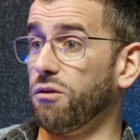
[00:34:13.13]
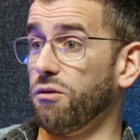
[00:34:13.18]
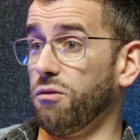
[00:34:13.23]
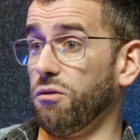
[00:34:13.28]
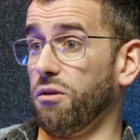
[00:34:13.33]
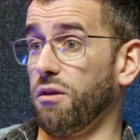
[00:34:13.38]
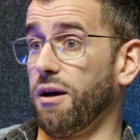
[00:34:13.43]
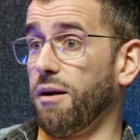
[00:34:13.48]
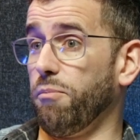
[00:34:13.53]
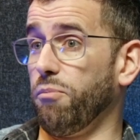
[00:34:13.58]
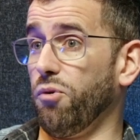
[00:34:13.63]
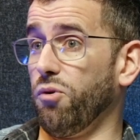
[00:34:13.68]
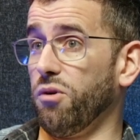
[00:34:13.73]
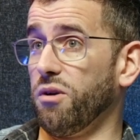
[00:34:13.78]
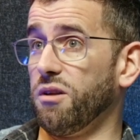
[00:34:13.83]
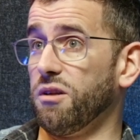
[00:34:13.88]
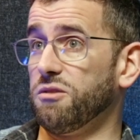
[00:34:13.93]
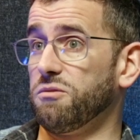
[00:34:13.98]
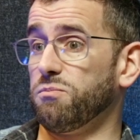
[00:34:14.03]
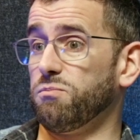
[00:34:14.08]
although that
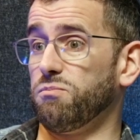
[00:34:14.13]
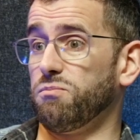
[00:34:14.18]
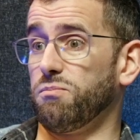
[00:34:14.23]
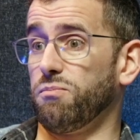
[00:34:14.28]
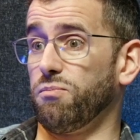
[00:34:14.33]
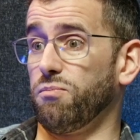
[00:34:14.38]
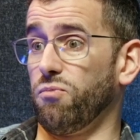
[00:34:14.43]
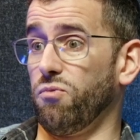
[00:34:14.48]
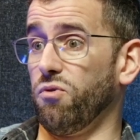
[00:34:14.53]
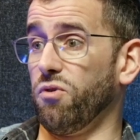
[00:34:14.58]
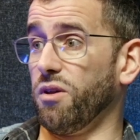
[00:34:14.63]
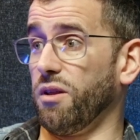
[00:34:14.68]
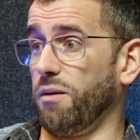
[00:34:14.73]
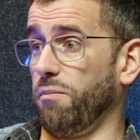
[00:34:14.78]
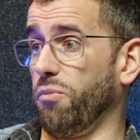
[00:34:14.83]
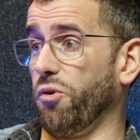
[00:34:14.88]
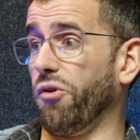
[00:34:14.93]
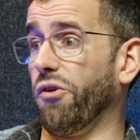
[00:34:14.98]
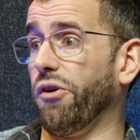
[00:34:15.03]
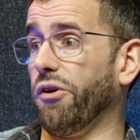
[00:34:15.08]
board is really
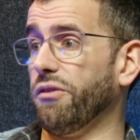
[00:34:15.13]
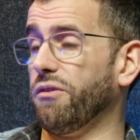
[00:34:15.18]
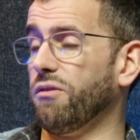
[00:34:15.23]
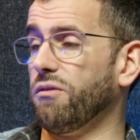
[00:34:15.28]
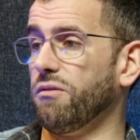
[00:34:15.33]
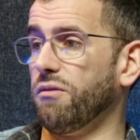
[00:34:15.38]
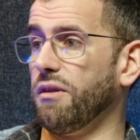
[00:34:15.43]
broad.